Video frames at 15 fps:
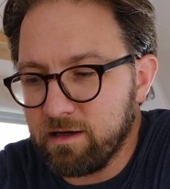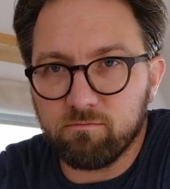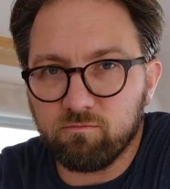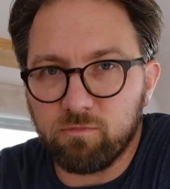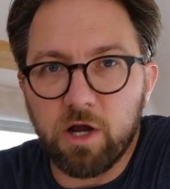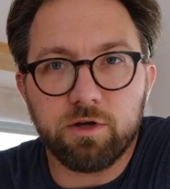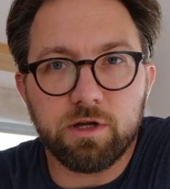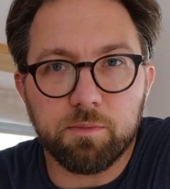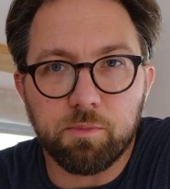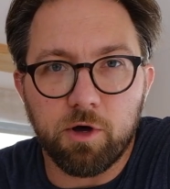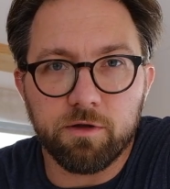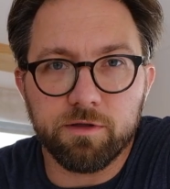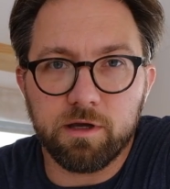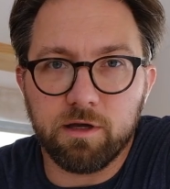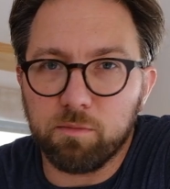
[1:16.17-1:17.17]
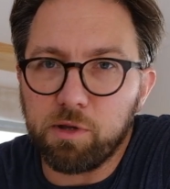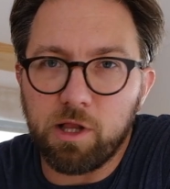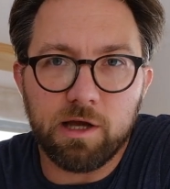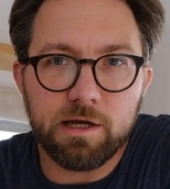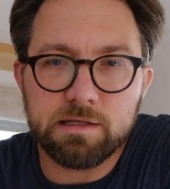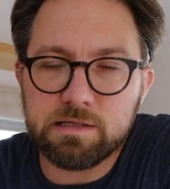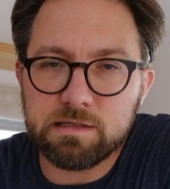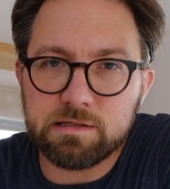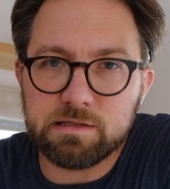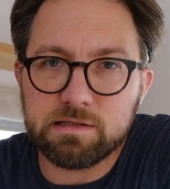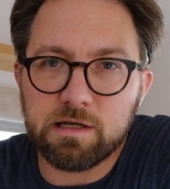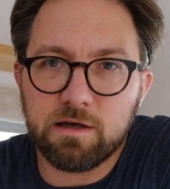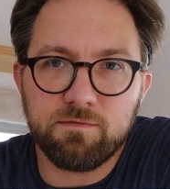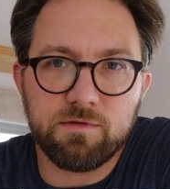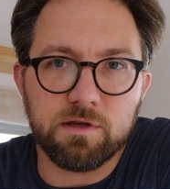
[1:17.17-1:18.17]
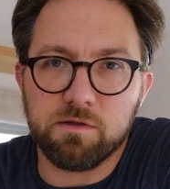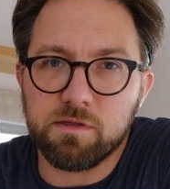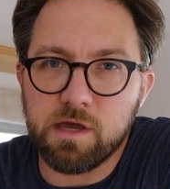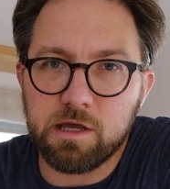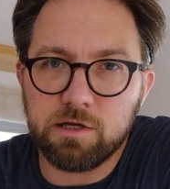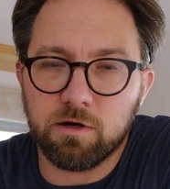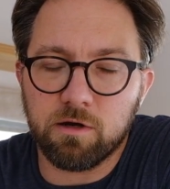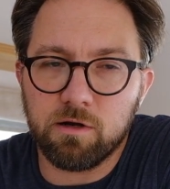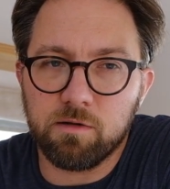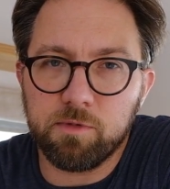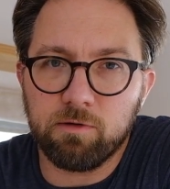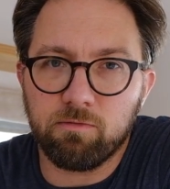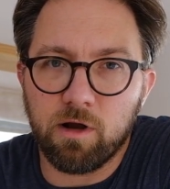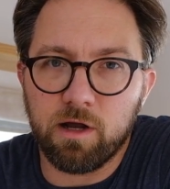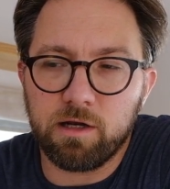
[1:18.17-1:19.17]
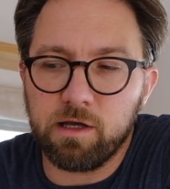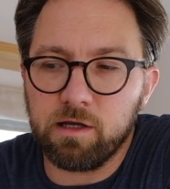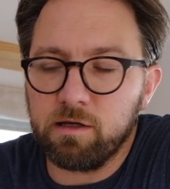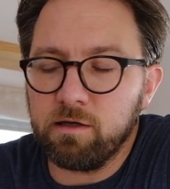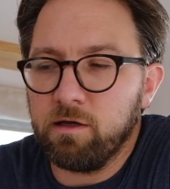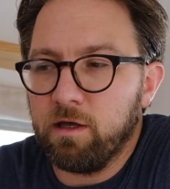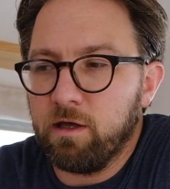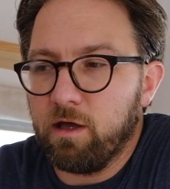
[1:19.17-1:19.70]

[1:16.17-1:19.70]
round up all the appliances and stuff that you think you're going to be running.